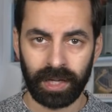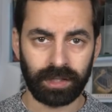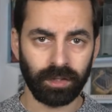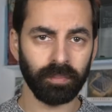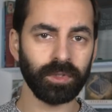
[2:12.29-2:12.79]

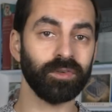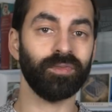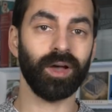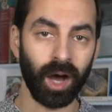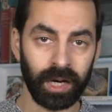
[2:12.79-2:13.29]
Examples
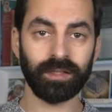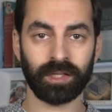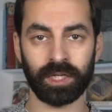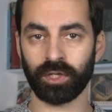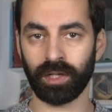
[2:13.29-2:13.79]
of
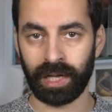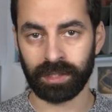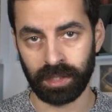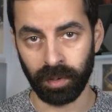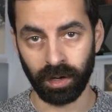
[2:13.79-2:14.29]
unintentional
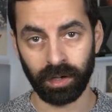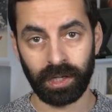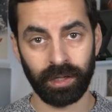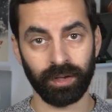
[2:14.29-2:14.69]
ASMR